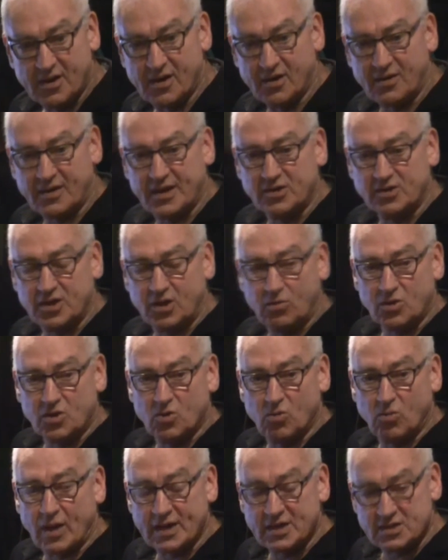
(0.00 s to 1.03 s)
Okay, you don't want to
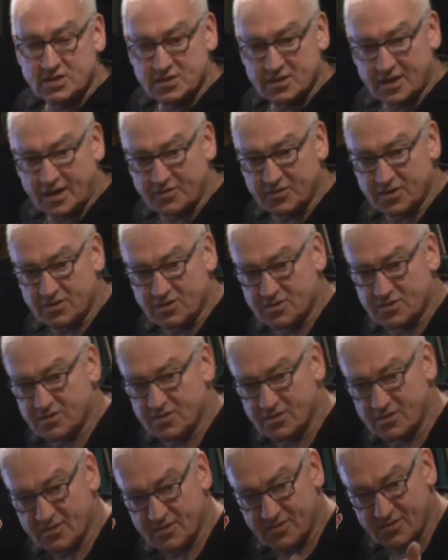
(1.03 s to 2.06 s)
wait. I think
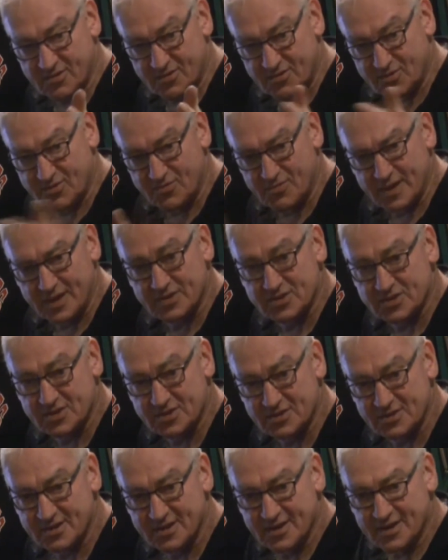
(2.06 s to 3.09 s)
you've
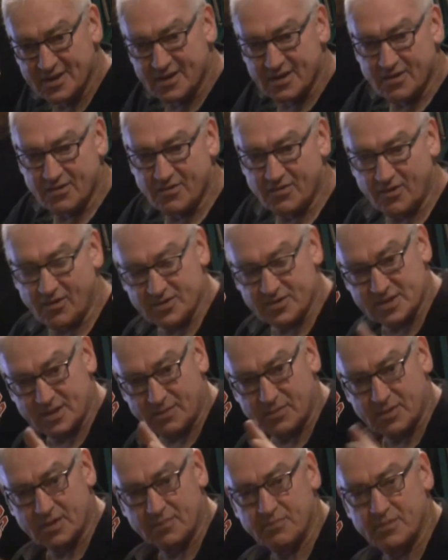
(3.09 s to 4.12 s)
mentioned some
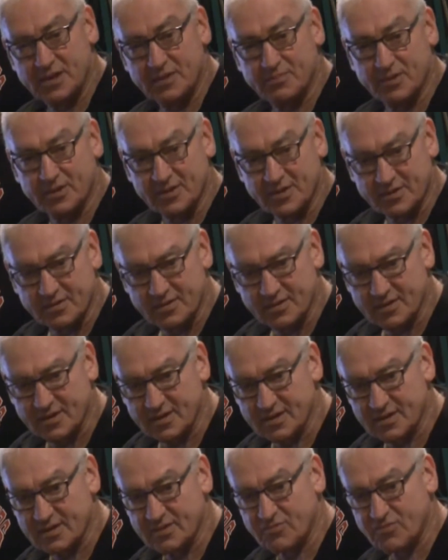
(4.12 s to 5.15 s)
of the people in
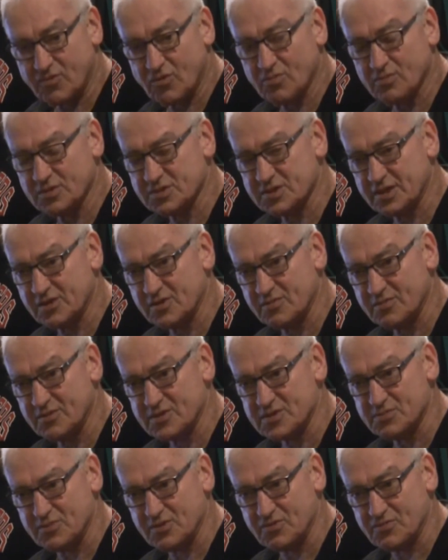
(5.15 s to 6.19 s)
the informal
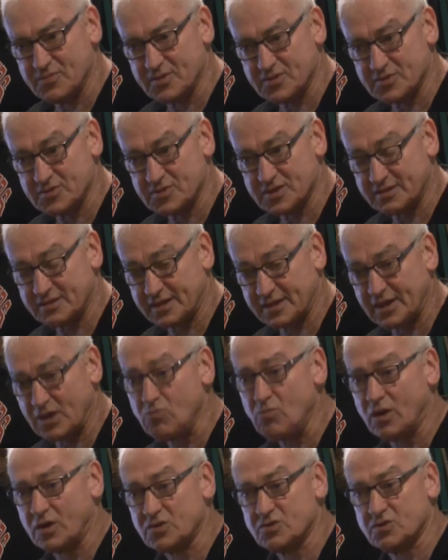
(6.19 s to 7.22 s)
settlements movement who said they don't
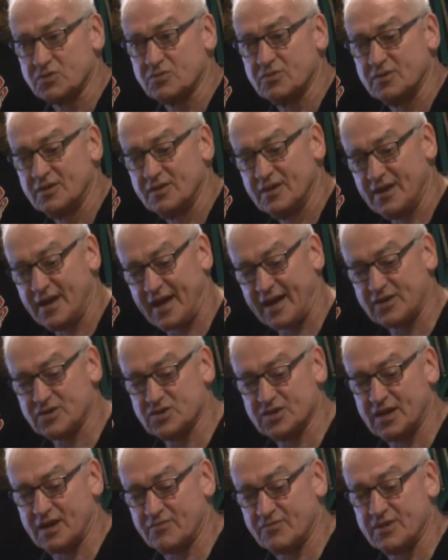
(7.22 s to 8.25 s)
want to
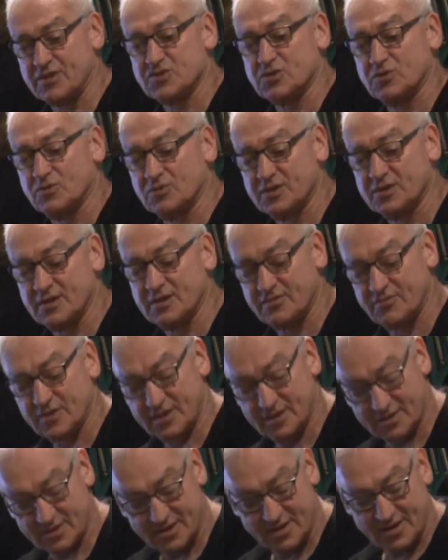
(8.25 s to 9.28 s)
actually have their children living
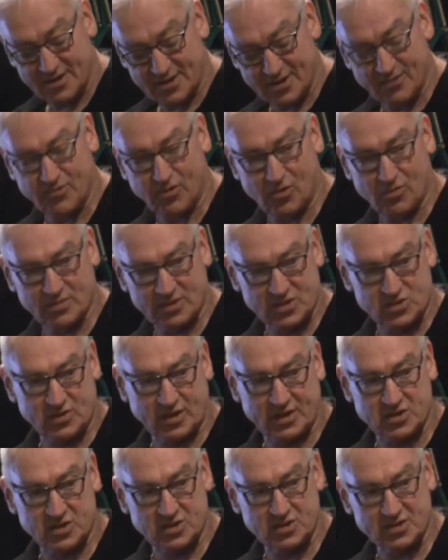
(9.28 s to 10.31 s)
in informal
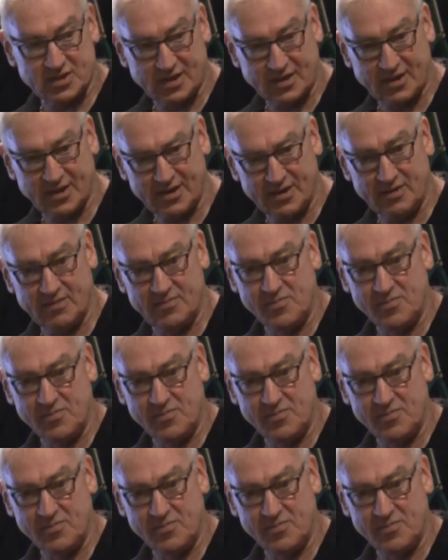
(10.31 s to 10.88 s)
structures, okay?